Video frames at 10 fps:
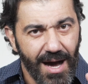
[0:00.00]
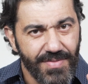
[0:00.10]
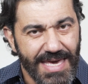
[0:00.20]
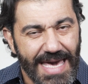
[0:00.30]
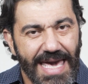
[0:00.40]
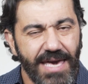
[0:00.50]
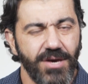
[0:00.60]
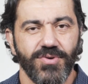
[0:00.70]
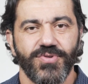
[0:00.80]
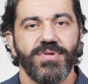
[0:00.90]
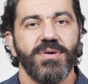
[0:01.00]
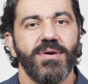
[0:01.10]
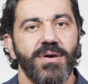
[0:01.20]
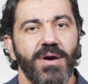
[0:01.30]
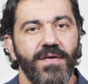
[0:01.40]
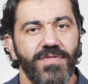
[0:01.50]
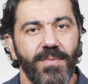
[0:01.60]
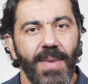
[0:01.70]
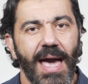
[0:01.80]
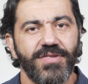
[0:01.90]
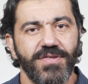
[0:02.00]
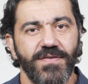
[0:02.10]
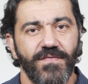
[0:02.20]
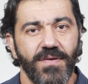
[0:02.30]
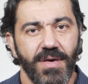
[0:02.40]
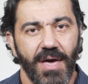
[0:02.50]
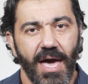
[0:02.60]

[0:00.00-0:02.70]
on the heels of the massive